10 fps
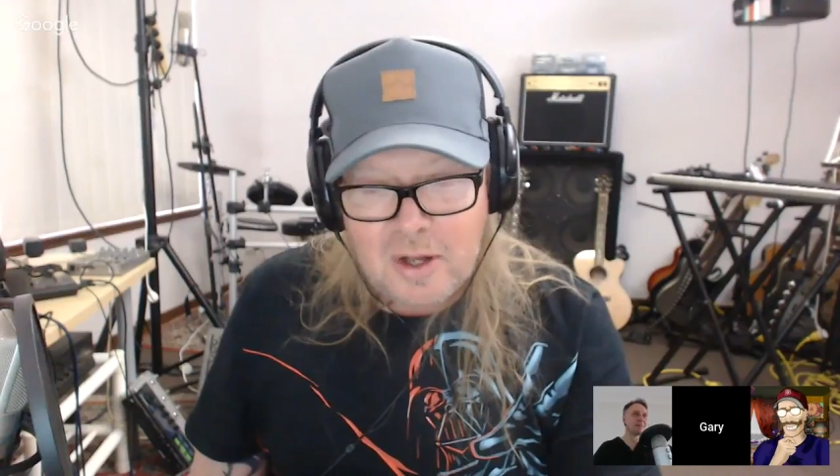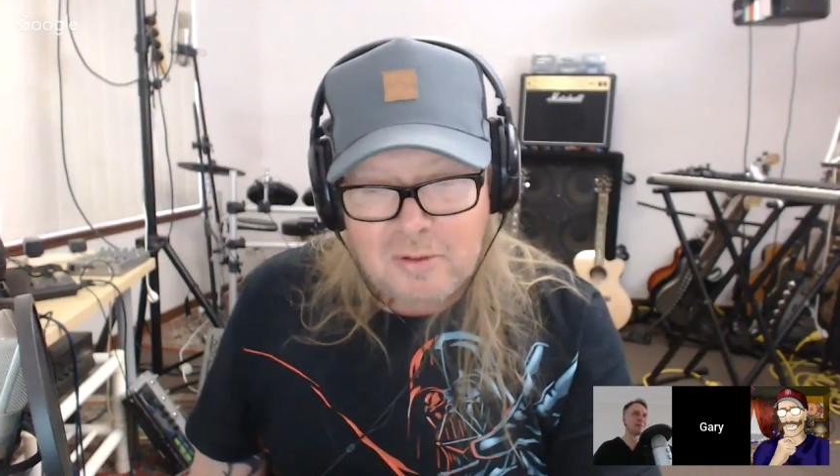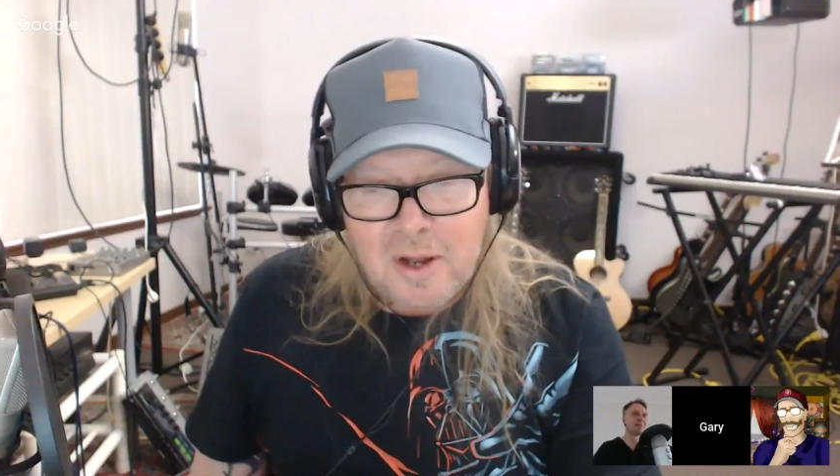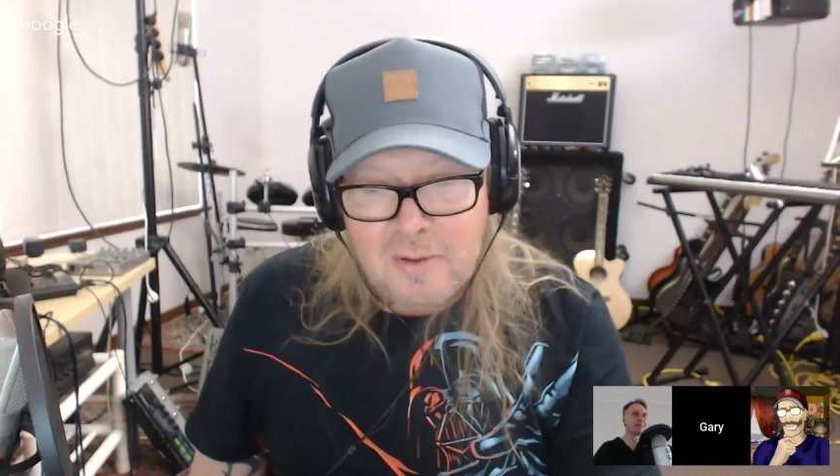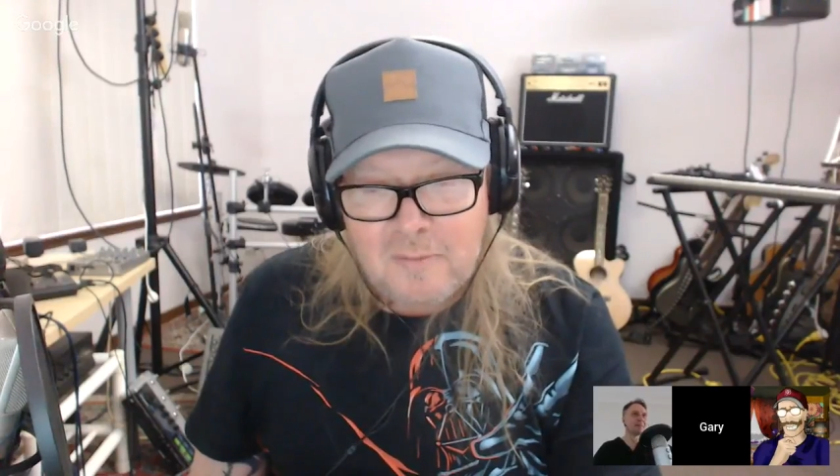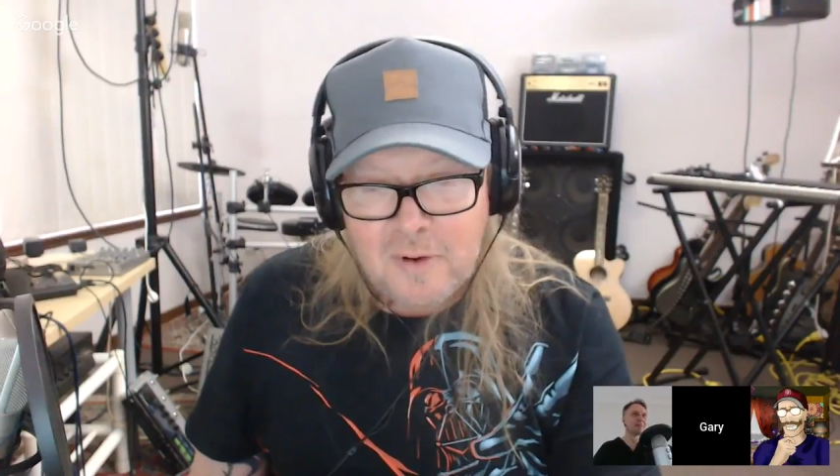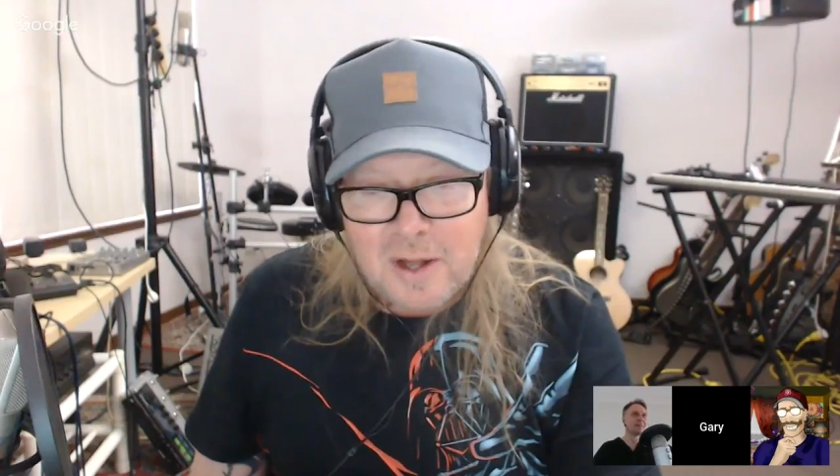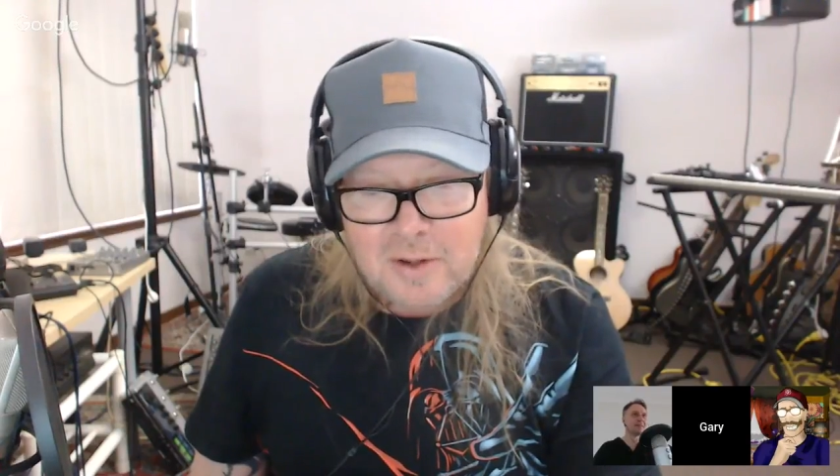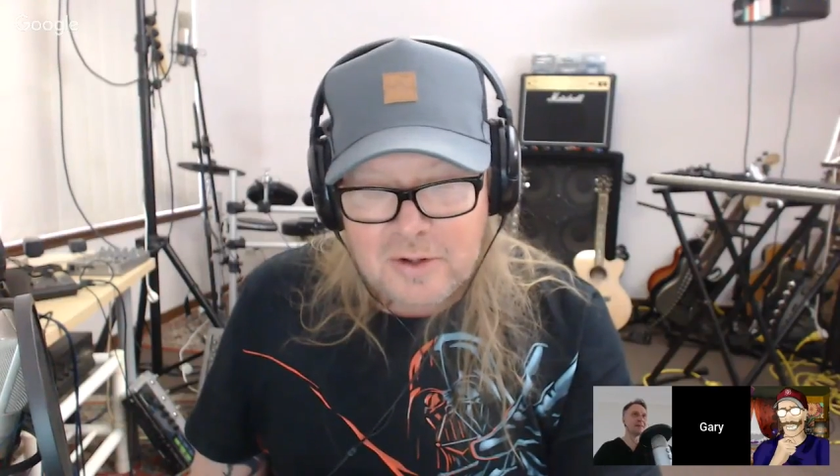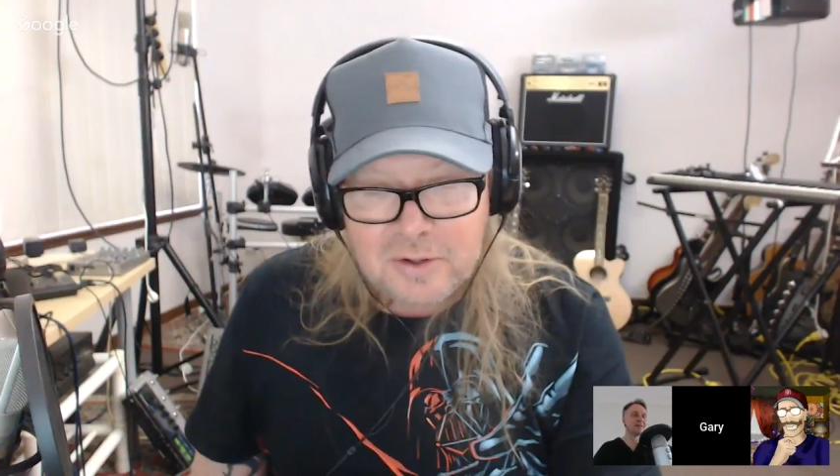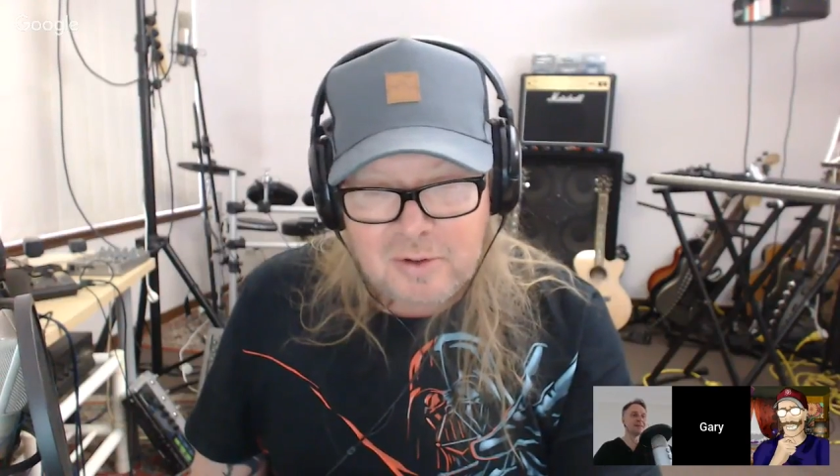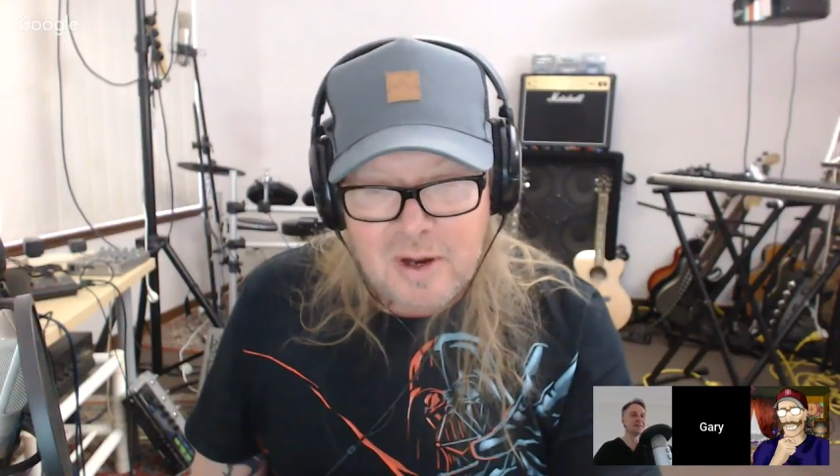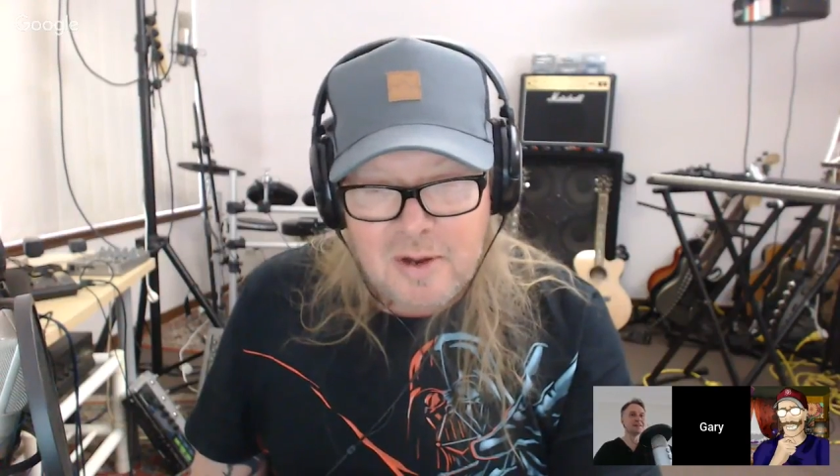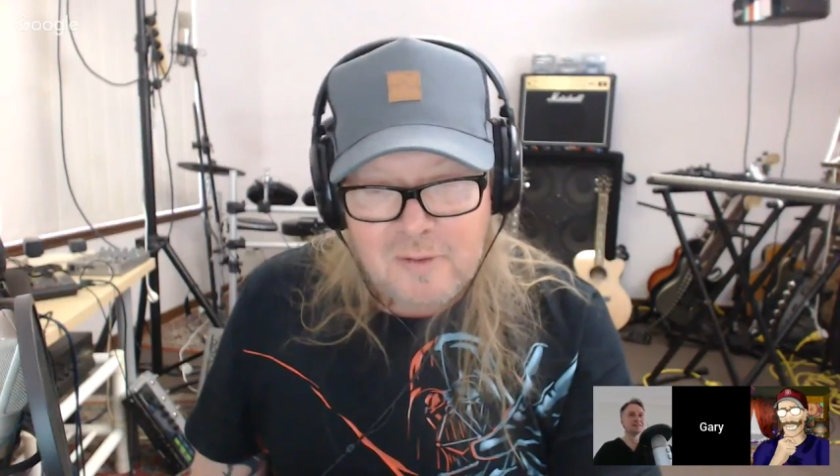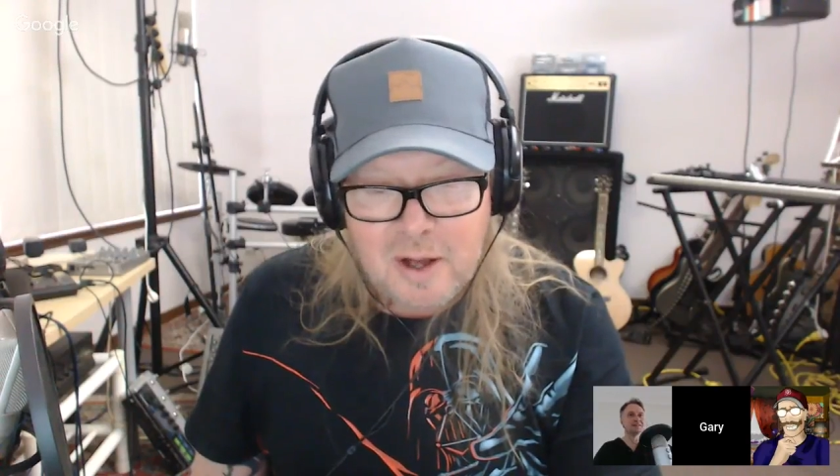grandfather's
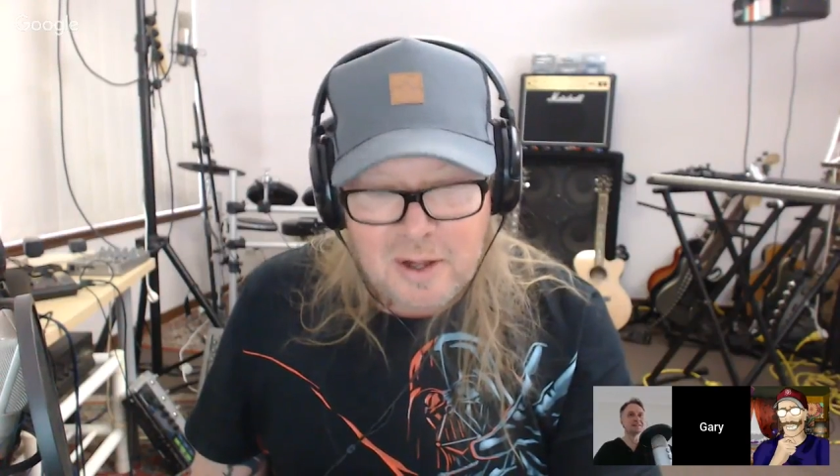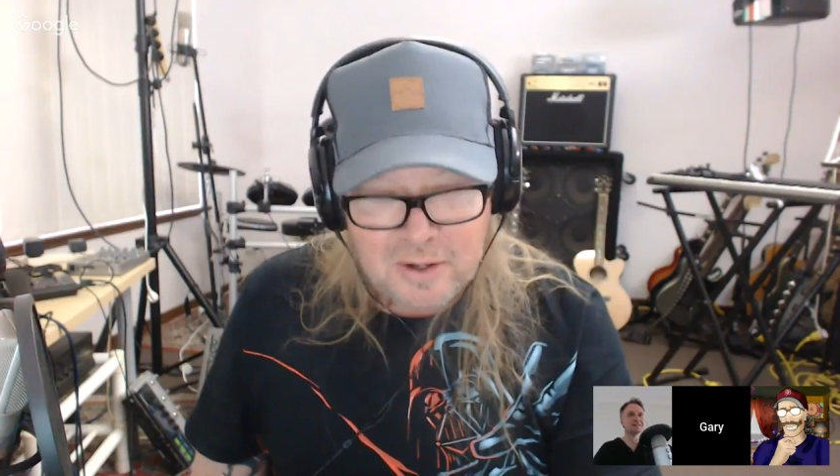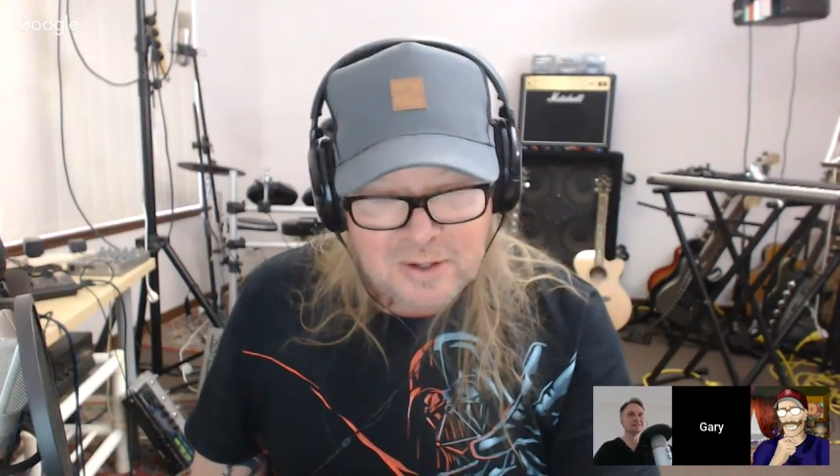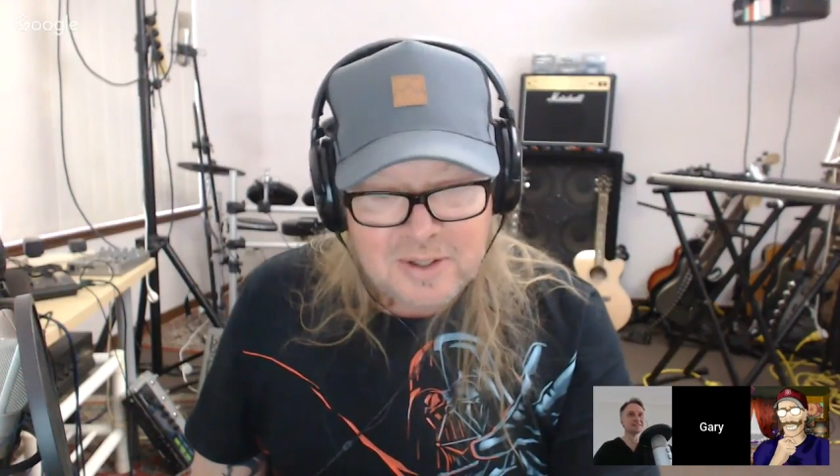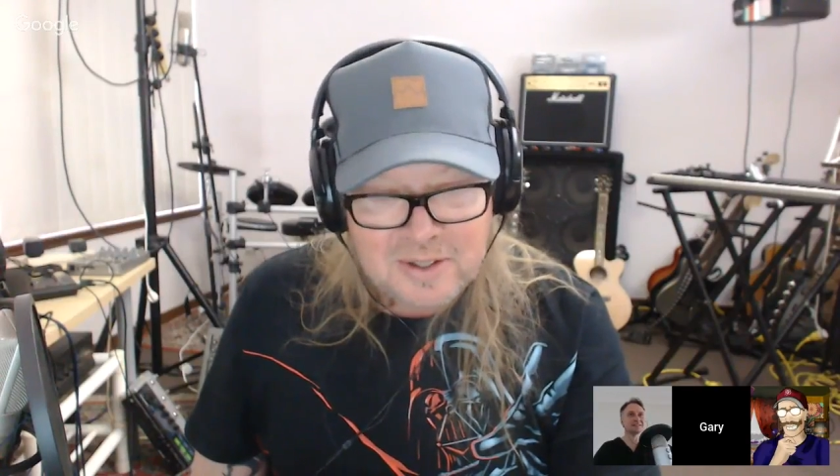grandfather.